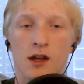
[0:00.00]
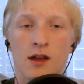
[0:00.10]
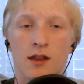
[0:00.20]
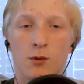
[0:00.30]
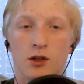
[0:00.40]

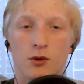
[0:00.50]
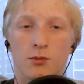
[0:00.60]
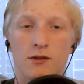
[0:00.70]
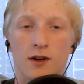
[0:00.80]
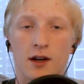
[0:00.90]
which would
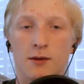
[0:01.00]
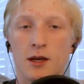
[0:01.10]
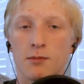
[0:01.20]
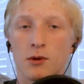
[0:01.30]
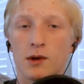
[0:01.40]
provide
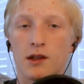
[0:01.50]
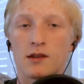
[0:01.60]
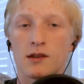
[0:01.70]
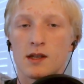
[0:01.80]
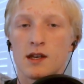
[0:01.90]
people with
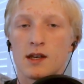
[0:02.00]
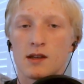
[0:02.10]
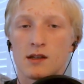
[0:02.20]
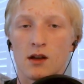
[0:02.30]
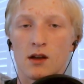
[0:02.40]
statistics
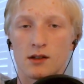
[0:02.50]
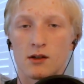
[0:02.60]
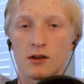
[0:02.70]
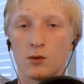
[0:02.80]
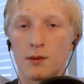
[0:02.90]
on a
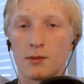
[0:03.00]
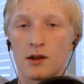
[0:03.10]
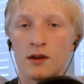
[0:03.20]
certain weapon.